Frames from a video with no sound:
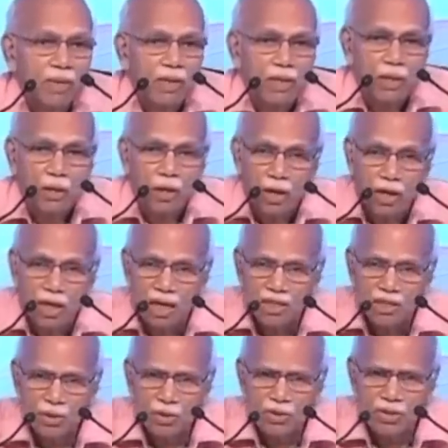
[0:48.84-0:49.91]
Not large
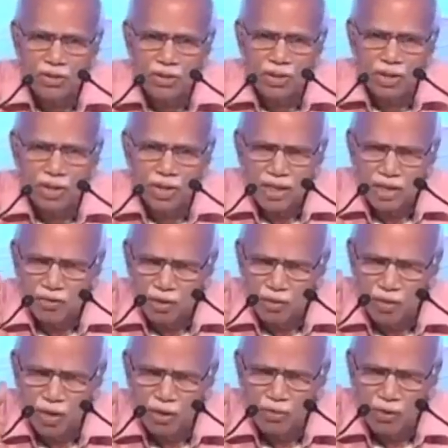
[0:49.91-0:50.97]
doses. Even
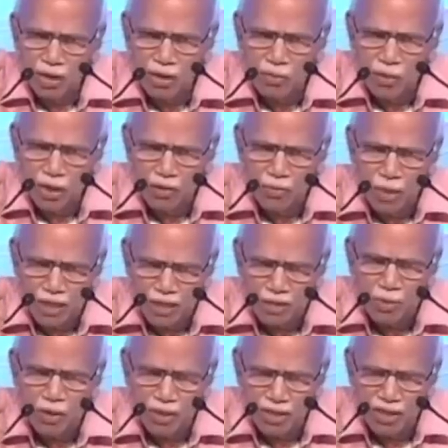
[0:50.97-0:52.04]
one pill of
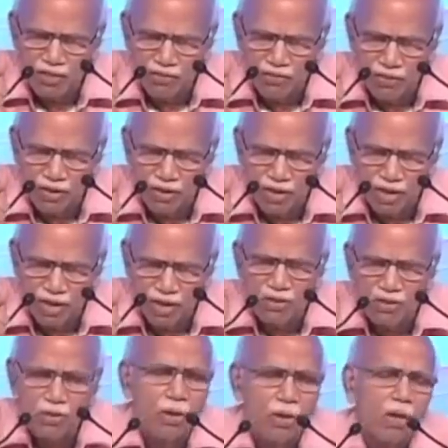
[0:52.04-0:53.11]
paracetamol is enough. It
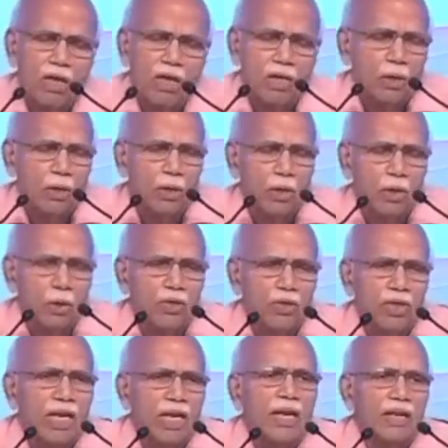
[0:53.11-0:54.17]
is not dose
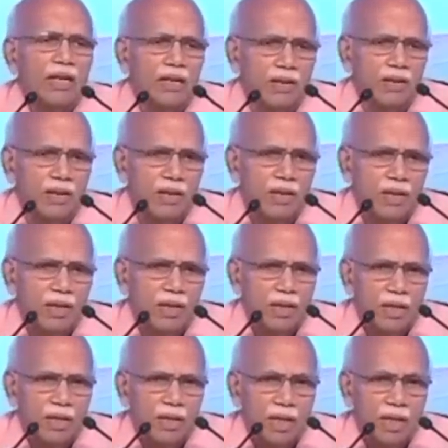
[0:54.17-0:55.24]
related.
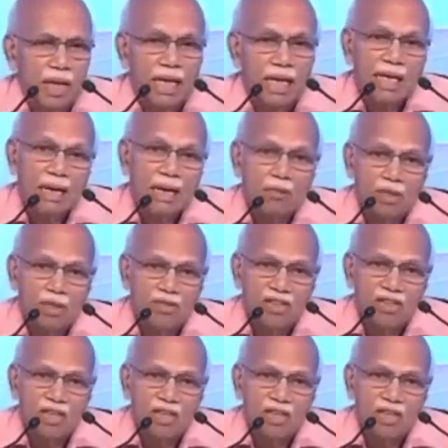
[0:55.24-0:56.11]
And damages the